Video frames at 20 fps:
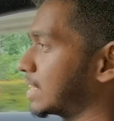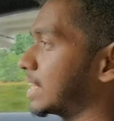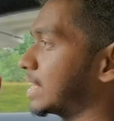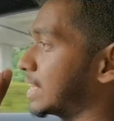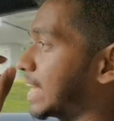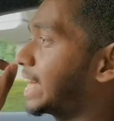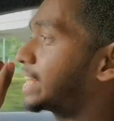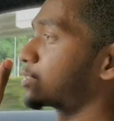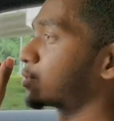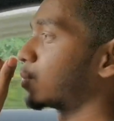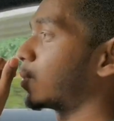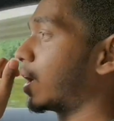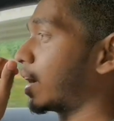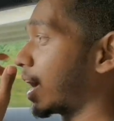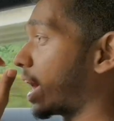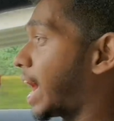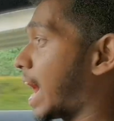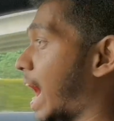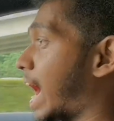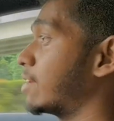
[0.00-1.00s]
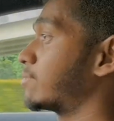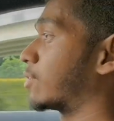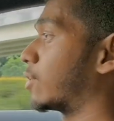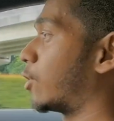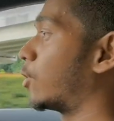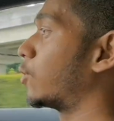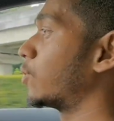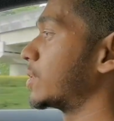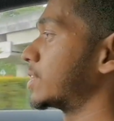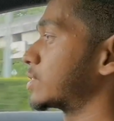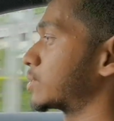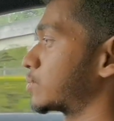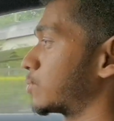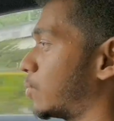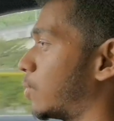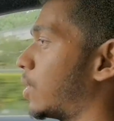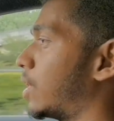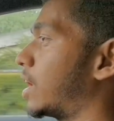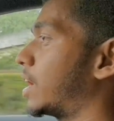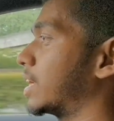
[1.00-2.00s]
That's why I've always
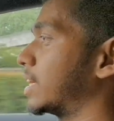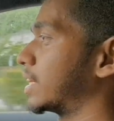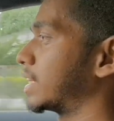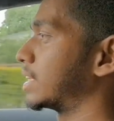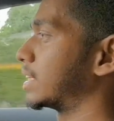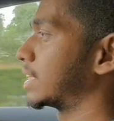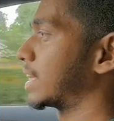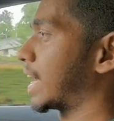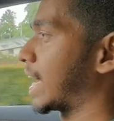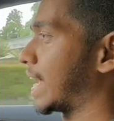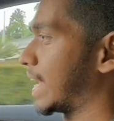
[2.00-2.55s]
wanted